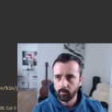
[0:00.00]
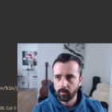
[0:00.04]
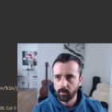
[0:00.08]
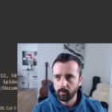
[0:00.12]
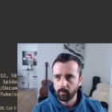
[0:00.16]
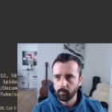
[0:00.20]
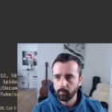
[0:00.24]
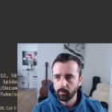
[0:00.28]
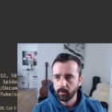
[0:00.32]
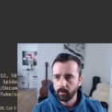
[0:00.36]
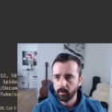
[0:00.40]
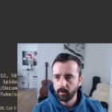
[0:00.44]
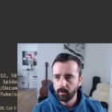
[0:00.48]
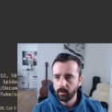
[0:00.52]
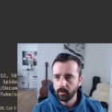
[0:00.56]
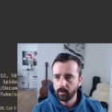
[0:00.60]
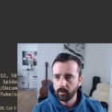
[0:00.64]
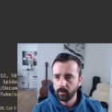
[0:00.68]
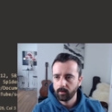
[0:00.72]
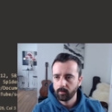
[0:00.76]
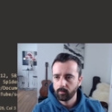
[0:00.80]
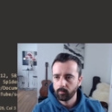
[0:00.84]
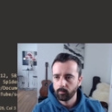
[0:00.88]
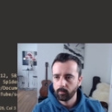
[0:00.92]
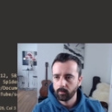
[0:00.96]
up
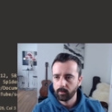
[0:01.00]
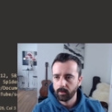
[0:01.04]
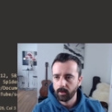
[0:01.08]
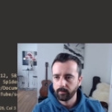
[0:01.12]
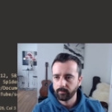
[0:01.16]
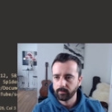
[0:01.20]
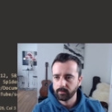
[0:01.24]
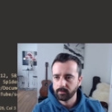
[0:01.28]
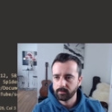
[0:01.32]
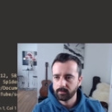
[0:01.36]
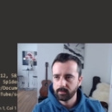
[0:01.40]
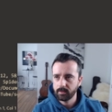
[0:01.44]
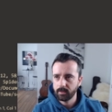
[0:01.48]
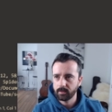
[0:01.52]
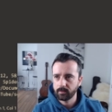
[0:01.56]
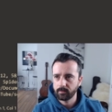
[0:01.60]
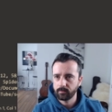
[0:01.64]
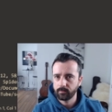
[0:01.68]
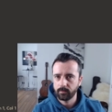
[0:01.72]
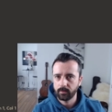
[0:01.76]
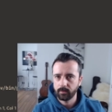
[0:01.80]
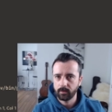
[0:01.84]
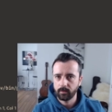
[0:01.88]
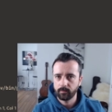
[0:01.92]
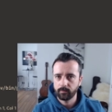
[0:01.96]
here, we'll have a
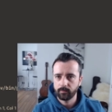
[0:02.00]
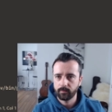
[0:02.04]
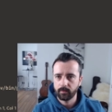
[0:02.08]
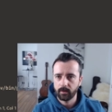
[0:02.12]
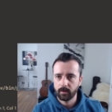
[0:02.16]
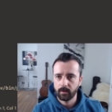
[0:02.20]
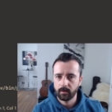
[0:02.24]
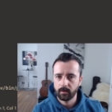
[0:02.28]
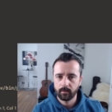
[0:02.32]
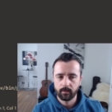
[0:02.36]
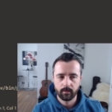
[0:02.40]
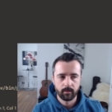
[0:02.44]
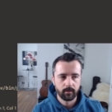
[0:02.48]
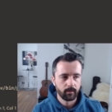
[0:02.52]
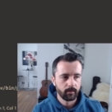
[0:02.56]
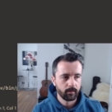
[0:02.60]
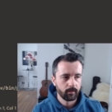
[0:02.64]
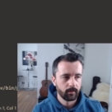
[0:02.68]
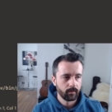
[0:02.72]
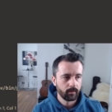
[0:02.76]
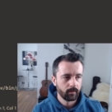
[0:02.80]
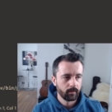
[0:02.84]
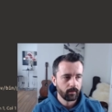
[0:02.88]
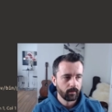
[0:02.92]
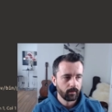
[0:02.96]
CSV file.
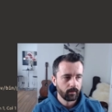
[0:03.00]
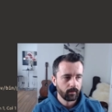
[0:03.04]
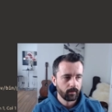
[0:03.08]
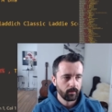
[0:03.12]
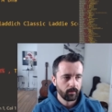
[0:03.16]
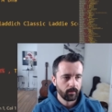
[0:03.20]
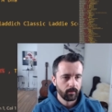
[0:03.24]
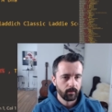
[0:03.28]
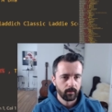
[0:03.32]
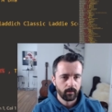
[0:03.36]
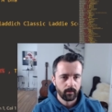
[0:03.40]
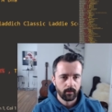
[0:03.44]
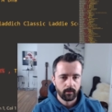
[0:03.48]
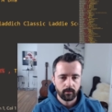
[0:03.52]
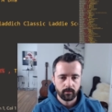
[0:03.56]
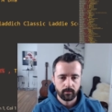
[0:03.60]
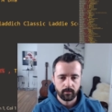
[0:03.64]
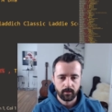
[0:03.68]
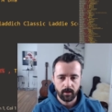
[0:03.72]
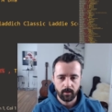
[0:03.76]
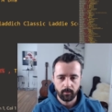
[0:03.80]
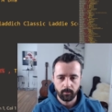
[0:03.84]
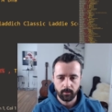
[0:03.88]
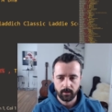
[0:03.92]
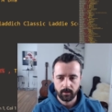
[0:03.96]

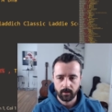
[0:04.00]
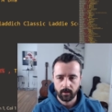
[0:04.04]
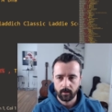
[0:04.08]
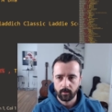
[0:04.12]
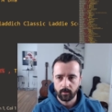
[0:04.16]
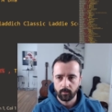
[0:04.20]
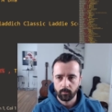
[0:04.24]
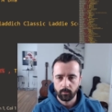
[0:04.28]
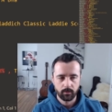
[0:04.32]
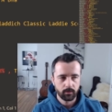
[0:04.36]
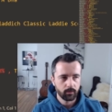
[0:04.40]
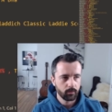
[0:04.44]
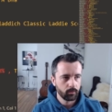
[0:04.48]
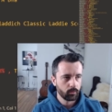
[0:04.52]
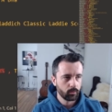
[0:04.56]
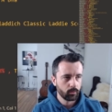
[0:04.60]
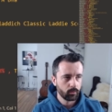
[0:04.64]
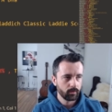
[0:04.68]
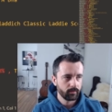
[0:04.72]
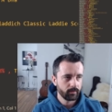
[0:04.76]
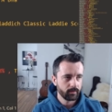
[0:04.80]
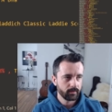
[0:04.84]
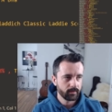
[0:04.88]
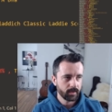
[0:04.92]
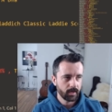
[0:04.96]
There we go, with all
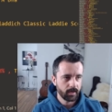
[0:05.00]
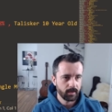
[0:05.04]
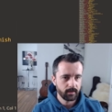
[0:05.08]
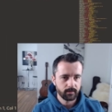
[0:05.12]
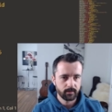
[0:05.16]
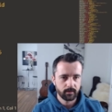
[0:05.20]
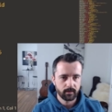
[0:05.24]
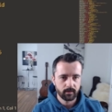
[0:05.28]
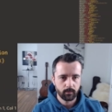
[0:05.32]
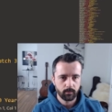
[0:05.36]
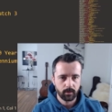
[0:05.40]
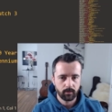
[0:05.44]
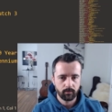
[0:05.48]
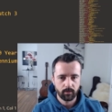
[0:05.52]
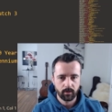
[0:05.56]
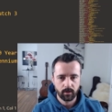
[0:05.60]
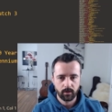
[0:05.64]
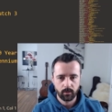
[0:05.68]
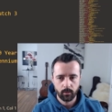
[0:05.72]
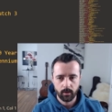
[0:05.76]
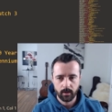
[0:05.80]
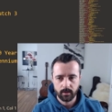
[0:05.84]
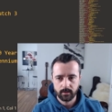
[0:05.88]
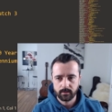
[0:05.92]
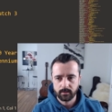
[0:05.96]
of the data that we
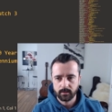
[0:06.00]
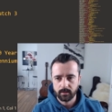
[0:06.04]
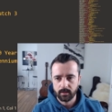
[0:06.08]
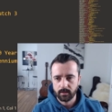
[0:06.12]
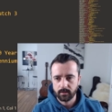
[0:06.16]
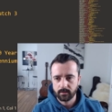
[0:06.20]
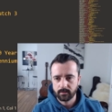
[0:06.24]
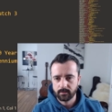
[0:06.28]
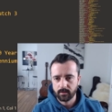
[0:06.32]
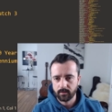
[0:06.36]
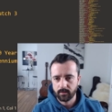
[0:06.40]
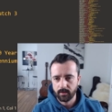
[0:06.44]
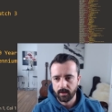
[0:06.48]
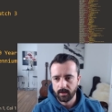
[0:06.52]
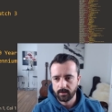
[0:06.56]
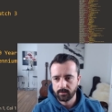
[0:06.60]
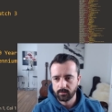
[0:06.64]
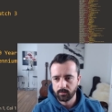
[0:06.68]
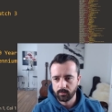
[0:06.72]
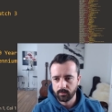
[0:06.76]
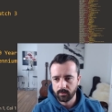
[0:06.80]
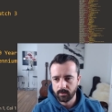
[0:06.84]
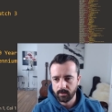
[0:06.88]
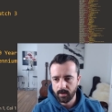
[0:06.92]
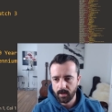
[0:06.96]
requested. So there's
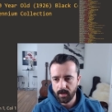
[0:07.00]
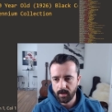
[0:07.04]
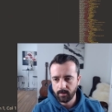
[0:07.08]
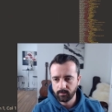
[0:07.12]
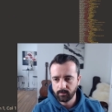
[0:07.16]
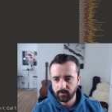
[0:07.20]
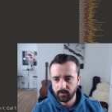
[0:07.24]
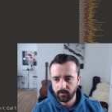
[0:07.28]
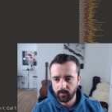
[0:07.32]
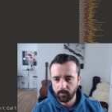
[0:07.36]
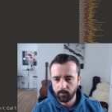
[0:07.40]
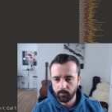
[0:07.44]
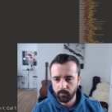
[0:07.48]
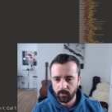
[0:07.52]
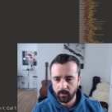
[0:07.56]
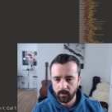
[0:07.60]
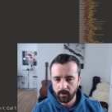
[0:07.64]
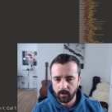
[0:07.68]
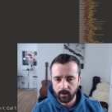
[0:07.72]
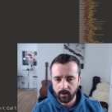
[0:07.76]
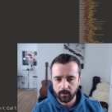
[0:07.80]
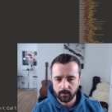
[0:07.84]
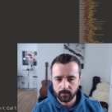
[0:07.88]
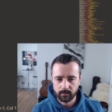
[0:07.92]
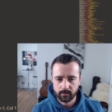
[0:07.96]
all the names of the
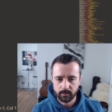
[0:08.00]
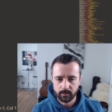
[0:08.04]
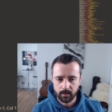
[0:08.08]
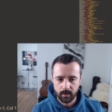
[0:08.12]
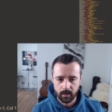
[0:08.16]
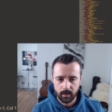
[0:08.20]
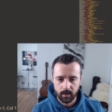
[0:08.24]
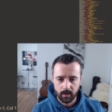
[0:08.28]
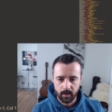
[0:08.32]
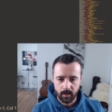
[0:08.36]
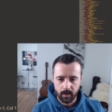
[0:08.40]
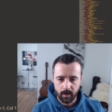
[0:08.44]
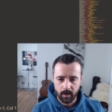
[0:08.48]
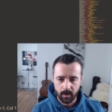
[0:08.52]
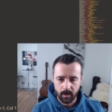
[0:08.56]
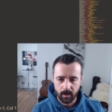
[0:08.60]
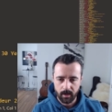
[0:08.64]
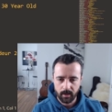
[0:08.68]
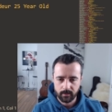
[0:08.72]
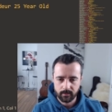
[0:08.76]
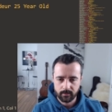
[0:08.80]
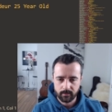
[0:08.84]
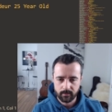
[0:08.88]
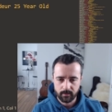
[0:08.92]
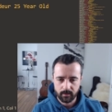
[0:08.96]
products
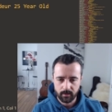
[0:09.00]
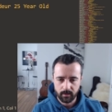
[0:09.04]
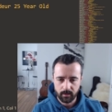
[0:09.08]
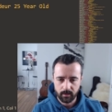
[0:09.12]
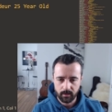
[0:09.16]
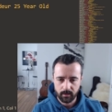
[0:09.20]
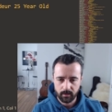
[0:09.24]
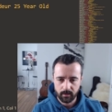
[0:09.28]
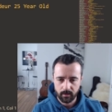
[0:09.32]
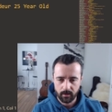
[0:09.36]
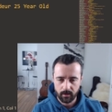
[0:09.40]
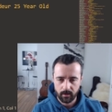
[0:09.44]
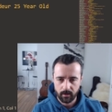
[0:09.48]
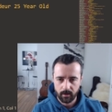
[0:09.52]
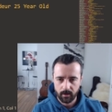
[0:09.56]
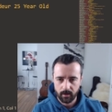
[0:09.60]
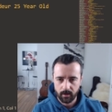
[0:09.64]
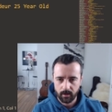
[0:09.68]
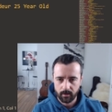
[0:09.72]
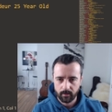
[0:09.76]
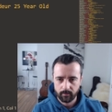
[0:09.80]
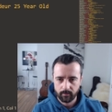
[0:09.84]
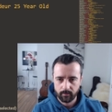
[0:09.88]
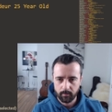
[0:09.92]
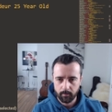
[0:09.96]
and the, uh,
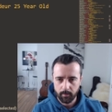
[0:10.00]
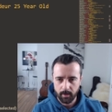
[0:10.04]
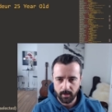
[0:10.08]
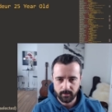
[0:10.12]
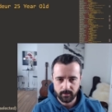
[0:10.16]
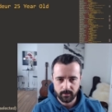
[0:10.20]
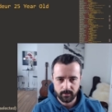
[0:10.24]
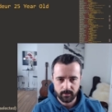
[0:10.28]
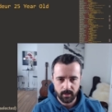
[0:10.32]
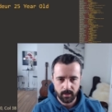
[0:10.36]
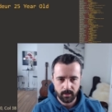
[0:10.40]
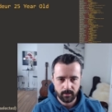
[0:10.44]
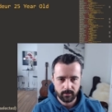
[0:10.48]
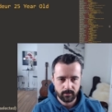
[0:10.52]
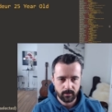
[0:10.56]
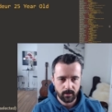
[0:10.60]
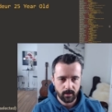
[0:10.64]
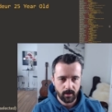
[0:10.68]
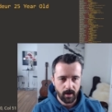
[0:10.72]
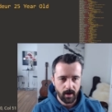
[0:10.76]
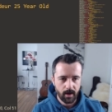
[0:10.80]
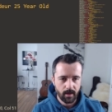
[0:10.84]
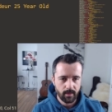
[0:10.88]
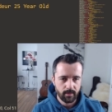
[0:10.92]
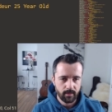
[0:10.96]
the
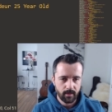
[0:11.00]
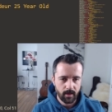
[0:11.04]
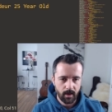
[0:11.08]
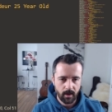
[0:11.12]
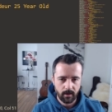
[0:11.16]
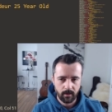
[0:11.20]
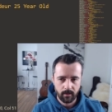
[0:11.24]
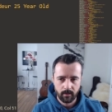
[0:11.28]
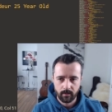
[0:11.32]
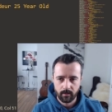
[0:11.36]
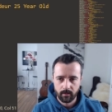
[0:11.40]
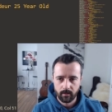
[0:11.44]
metadata and then